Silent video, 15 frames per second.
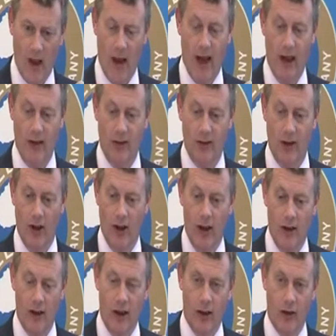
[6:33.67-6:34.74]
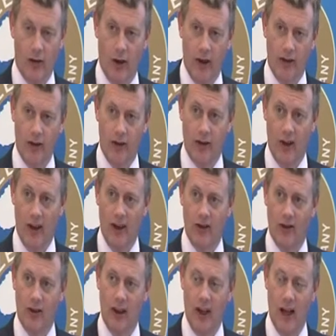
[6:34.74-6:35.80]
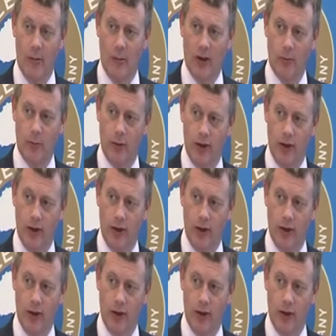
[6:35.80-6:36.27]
And the underwriters can then see how much